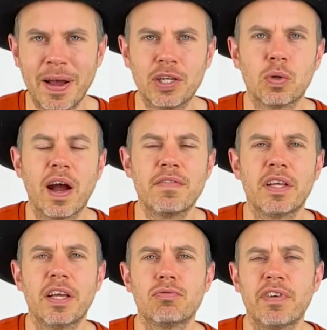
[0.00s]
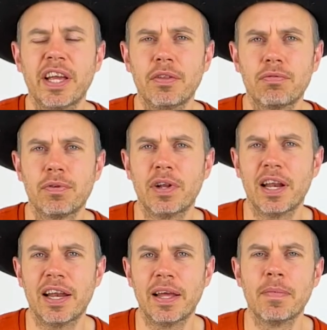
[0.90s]
make sure everything is ringing through
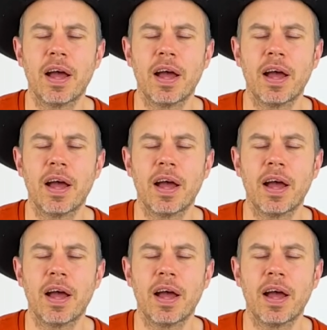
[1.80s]
clearly